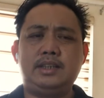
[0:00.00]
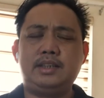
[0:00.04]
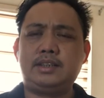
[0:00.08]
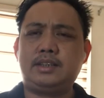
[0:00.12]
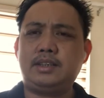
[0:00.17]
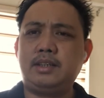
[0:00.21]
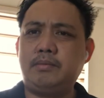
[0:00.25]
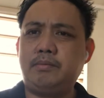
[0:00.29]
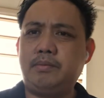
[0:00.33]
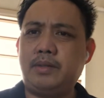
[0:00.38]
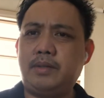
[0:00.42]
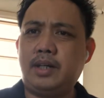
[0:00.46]

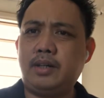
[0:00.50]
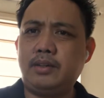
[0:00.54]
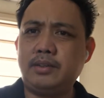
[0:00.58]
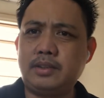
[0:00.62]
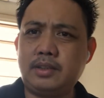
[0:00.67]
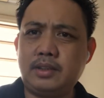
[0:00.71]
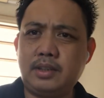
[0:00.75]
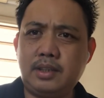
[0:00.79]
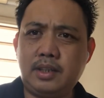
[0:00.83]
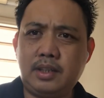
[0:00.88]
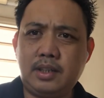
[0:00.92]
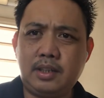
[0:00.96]
It's
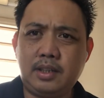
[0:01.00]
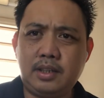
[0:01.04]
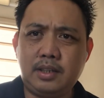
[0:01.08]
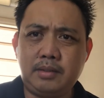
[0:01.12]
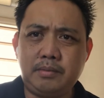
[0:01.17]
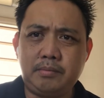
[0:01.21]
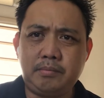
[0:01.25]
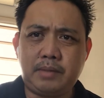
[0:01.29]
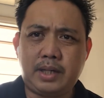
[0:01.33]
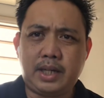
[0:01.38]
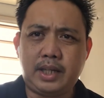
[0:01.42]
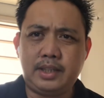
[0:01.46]
about
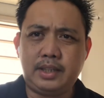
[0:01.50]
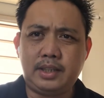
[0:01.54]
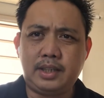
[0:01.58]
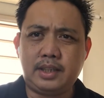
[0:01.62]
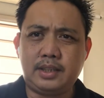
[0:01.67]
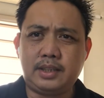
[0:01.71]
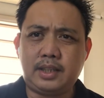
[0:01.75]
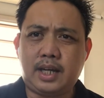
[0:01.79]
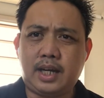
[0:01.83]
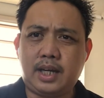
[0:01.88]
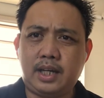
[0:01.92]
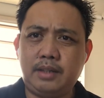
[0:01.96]
buying
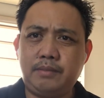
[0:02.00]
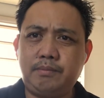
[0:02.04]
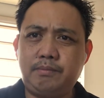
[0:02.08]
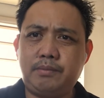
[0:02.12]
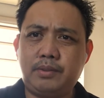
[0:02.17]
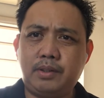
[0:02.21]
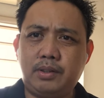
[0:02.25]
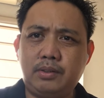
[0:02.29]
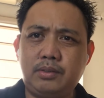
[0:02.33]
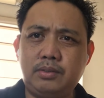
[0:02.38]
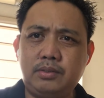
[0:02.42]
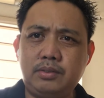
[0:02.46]
an
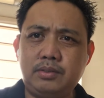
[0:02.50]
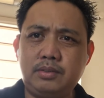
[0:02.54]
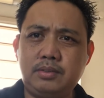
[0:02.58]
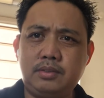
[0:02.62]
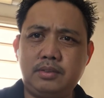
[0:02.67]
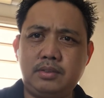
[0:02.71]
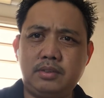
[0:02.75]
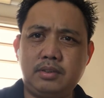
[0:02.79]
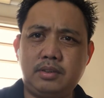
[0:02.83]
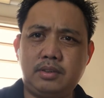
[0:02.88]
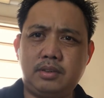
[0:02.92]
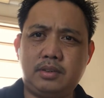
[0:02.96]
iPhone
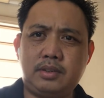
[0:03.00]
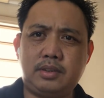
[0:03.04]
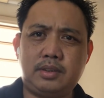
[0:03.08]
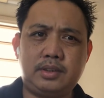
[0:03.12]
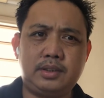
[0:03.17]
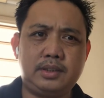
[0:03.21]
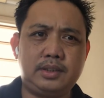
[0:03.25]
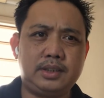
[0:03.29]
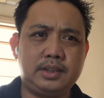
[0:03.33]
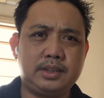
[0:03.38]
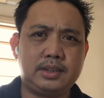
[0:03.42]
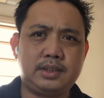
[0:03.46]

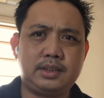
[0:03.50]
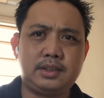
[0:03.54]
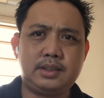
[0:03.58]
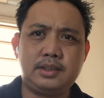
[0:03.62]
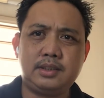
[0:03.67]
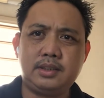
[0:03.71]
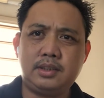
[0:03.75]
or just